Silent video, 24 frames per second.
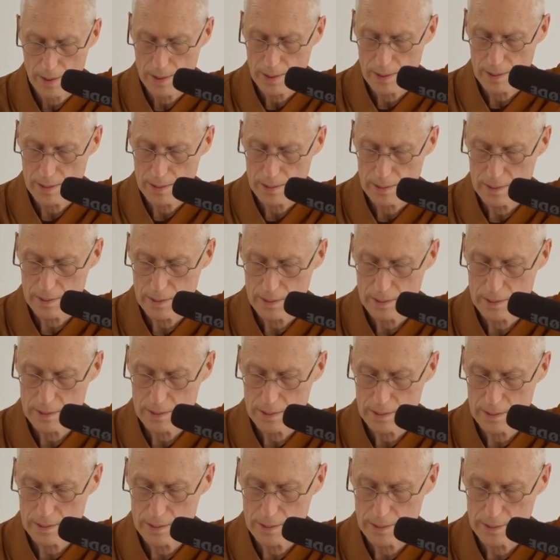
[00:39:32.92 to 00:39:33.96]

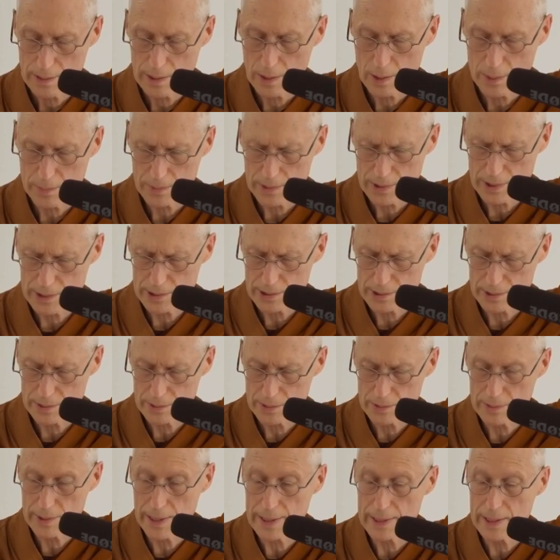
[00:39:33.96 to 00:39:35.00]
uh, now I'm trying
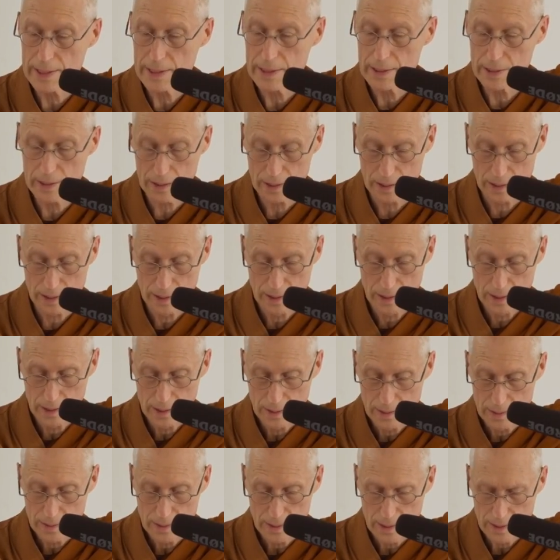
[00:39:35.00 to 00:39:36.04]
to ready
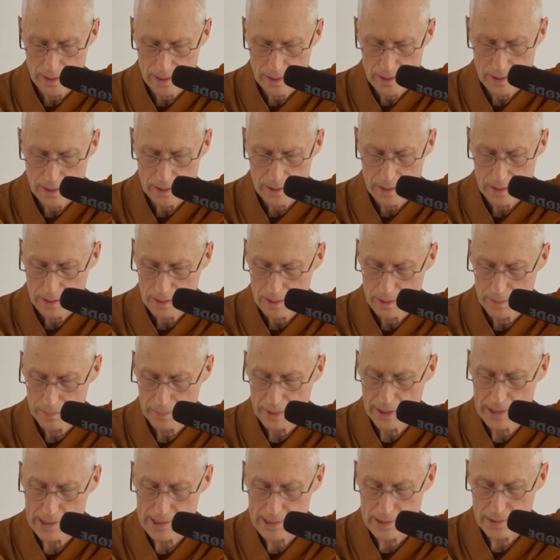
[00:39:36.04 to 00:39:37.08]
uh,
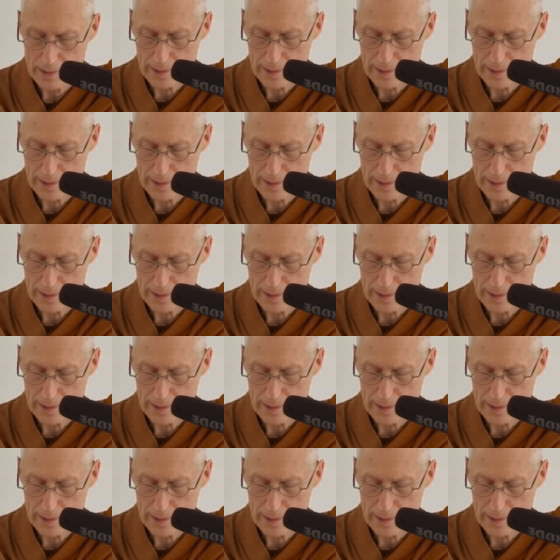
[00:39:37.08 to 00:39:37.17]
peace